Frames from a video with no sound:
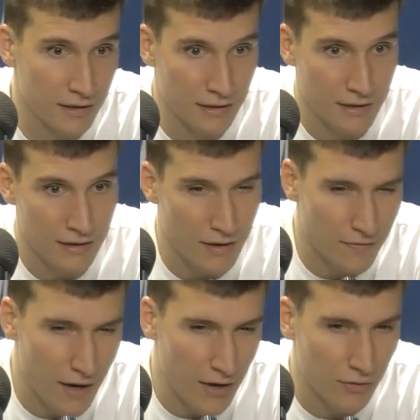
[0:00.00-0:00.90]
they
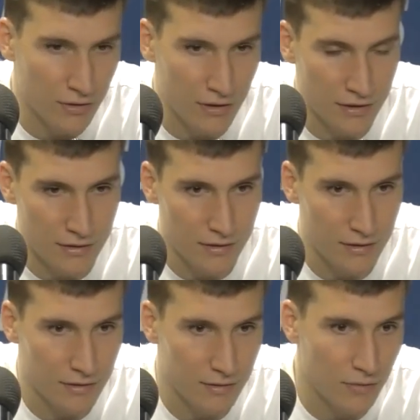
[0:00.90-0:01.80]
found
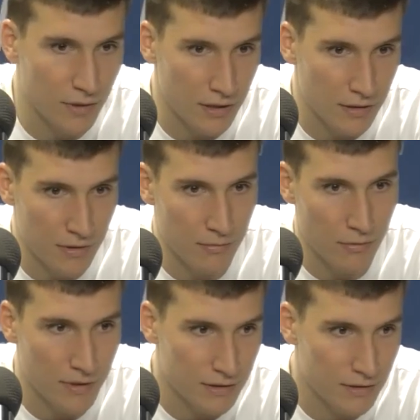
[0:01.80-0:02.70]
the rhythm and
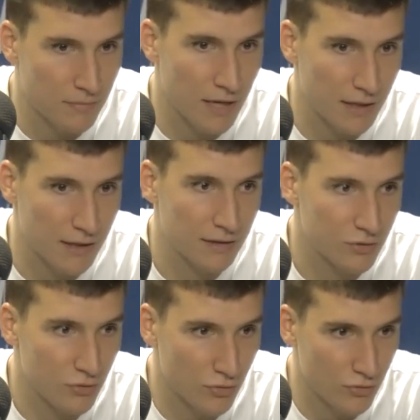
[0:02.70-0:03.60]
momentum back
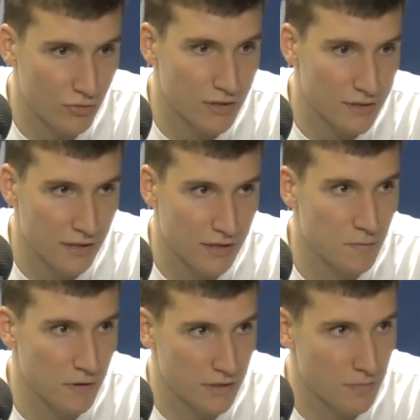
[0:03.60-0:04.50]
through this
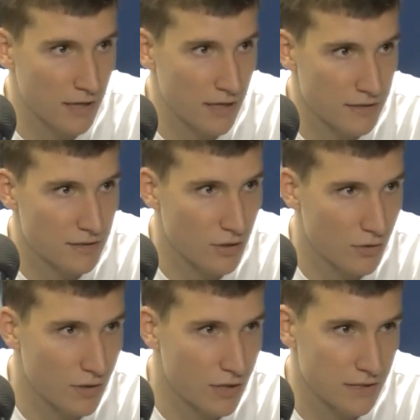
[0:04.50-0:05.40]
experienced plays, you know,
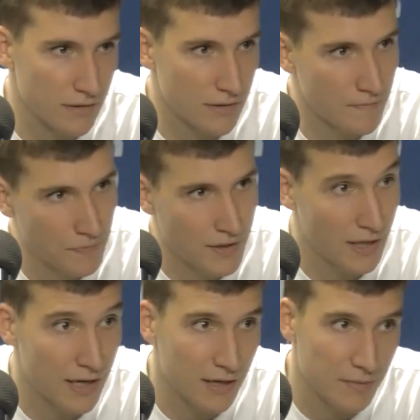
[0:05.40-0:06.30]
easy
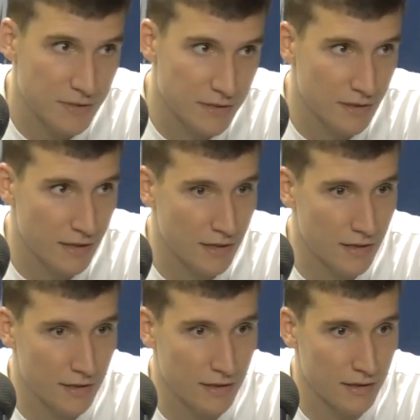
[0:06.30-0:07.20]

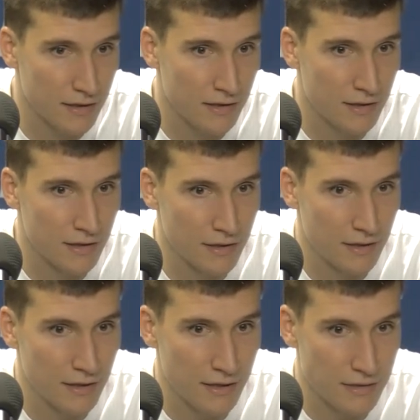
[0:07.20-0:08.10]
layups
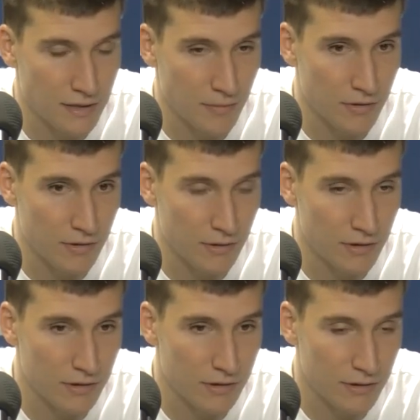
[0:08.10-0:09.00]
and some
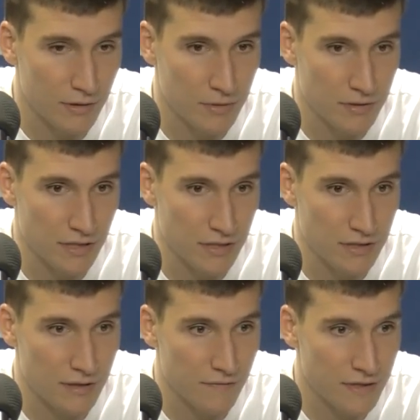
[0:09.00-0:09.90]
good possessions
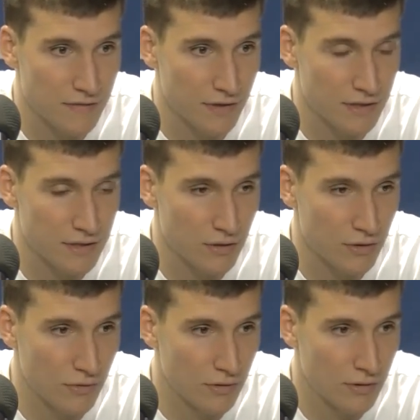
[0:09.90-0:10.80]
defensively.
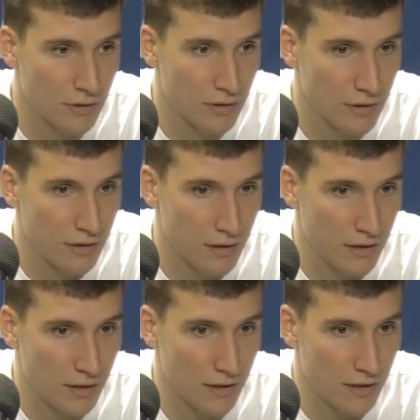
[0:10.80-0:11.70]
So,
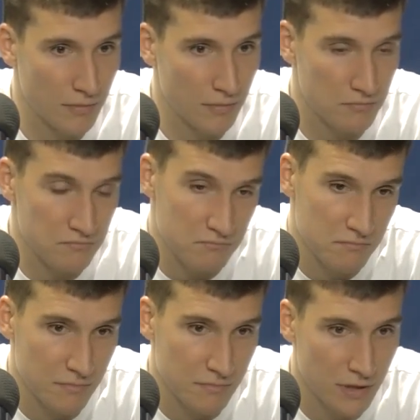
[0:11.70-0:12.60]

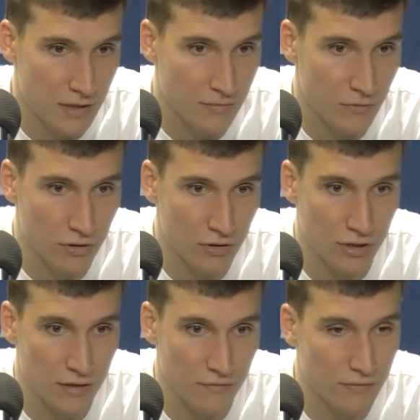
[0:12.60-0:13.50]
all
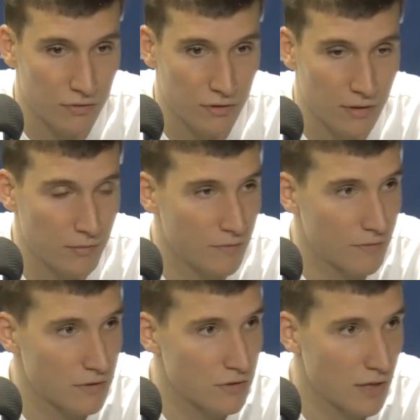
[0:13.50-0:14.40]
credit to them in
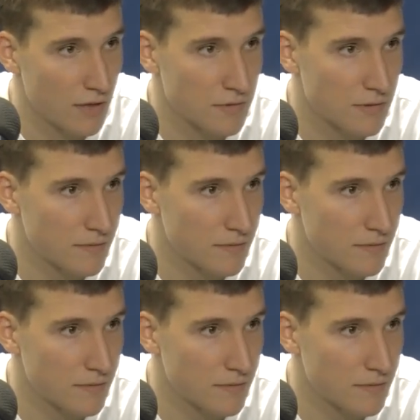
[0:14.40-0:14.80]
first two games.